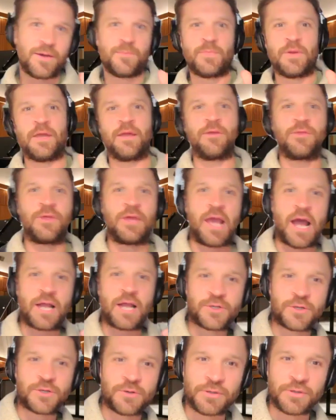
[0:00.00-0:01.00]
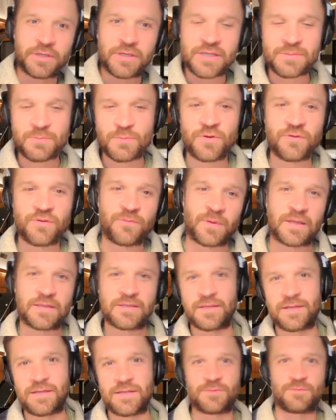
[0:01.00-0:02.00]
being theatrical in his
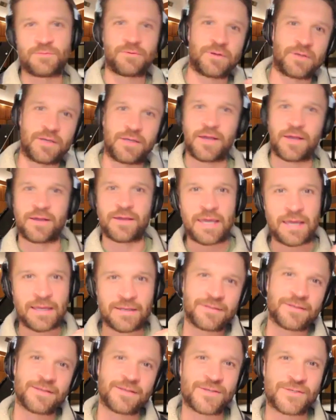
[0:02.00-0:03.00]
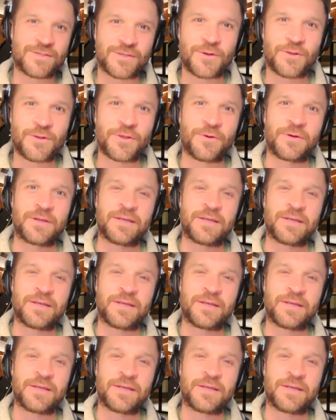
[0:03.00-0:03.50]
movements, and he's really like into the solo.